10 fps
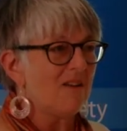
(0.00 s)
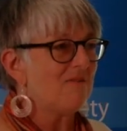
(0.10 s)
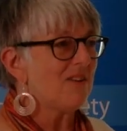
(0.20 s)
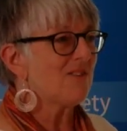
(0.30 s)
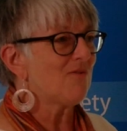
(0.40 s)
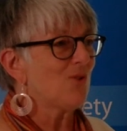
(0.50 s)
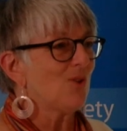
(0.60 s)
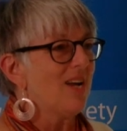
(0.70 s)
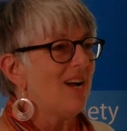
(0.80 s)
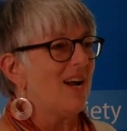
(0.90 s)
First of
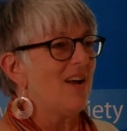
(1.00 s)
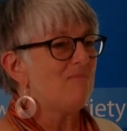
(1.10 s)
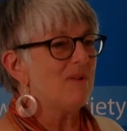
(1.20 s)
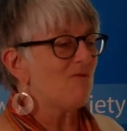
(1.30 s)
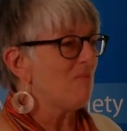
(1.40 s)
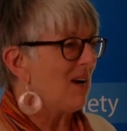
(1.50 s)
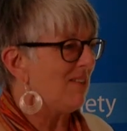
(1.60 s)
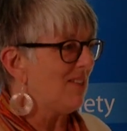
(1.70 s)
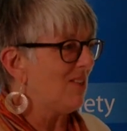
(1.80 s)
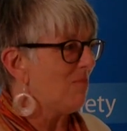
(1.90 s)
all, I have been
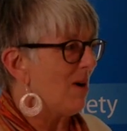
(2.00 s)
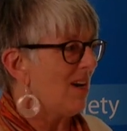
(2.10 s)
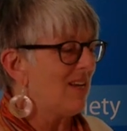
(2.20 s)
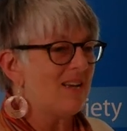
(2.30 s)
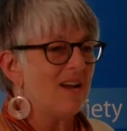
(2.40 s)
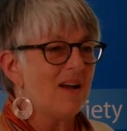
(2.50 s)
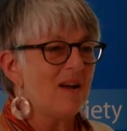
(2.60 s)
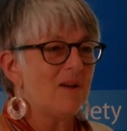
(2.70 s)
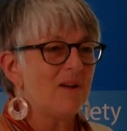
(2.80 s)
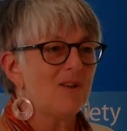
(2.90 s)
reminded by
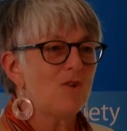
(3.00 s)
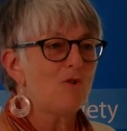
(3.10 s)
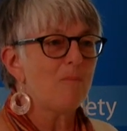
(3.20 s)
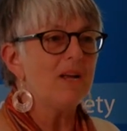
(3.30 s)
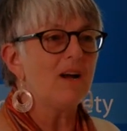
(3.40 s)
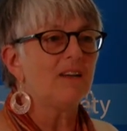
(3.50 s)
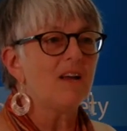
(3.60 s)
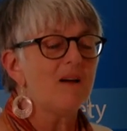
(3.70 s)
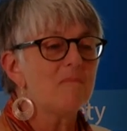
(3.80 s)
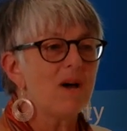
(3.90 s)

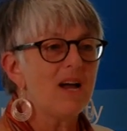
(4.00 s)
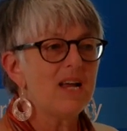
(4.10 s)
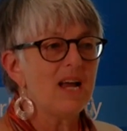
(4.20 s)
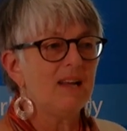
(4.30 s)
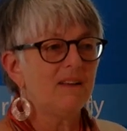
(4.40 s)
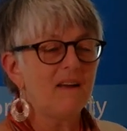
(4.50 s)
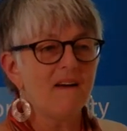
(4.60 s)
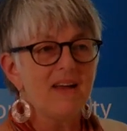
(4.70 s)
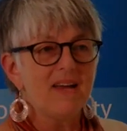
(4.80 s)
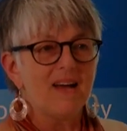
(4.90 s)
Europeana, by
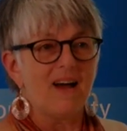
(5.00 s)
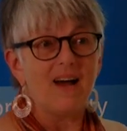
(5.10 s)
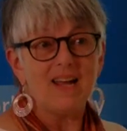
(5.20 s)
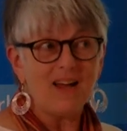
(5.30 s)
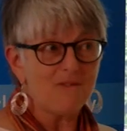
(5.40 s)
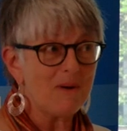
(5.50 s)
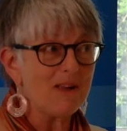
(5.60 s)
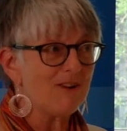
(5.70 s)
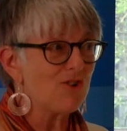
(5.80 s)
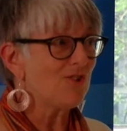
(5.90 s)
Eleanor, I have a
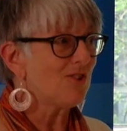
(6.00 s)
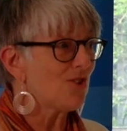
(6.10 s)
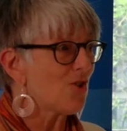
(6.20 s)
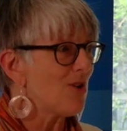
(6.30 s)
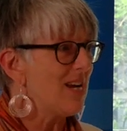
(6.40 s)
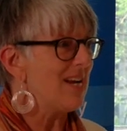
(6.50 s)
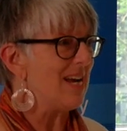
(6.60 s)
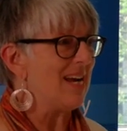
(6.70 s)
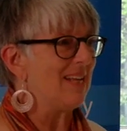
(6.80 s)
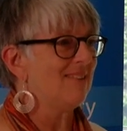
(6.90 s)
migration story,
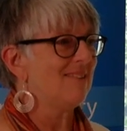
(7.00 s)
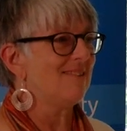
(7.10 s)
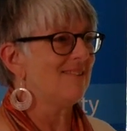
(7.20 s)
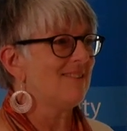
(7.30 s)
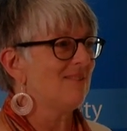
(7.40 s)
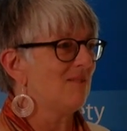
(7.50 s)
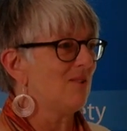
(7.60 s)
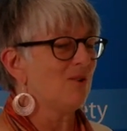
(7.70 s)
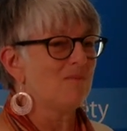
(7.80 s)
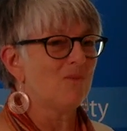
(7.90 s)
and that
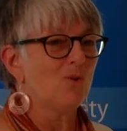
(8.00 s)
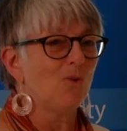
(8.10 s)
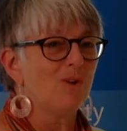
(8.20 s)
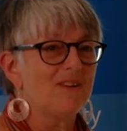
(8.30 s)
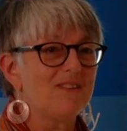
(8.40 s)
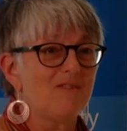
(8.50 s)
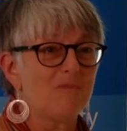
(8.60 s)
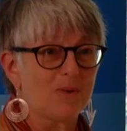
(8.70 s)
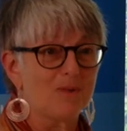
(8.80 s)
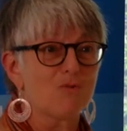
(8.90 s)
all of us,
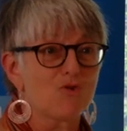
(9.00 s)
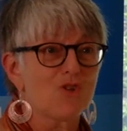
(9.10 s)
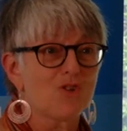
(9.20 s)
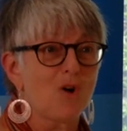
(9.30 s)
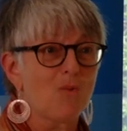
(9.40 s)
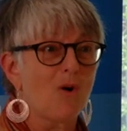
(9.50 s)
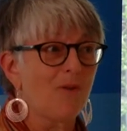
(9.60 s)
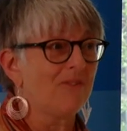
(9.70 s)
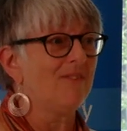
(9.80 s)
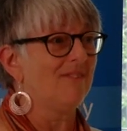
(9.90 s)
if possible, should go
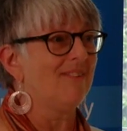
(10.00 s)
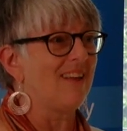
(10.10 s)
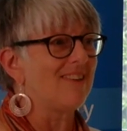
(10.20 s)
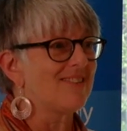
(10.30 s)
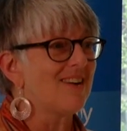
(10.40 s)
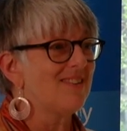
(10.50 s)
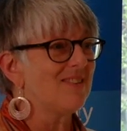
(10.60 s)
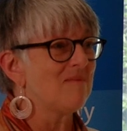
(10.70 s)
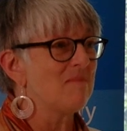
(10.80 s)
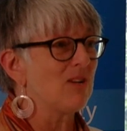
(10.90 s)
on to that site
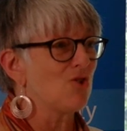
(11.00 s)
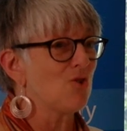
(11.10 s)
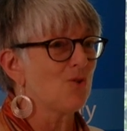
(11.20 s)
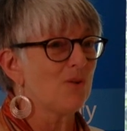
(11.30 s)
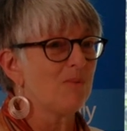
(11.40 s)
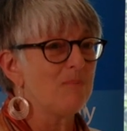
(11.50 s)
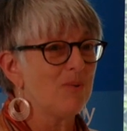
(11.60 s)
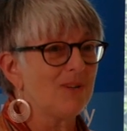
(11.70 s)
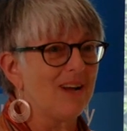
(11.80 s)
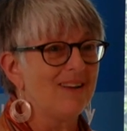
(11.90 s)
and make sure that we
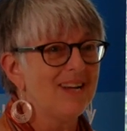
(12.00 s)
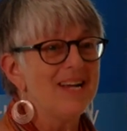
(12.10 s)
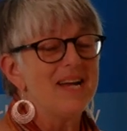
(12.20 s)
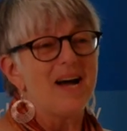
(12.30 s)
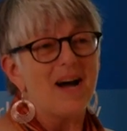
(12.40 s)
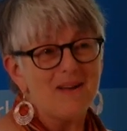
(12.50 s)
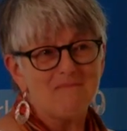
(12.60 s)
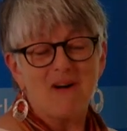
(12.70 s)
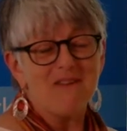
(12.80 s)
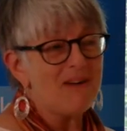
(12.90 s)
put
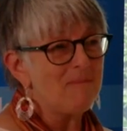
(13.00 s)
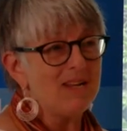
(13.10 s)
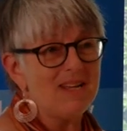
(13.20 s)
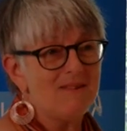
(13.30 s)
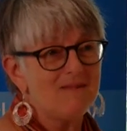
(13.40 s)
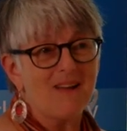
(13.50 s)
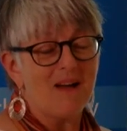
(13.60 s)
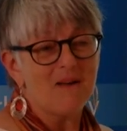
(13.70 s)
my family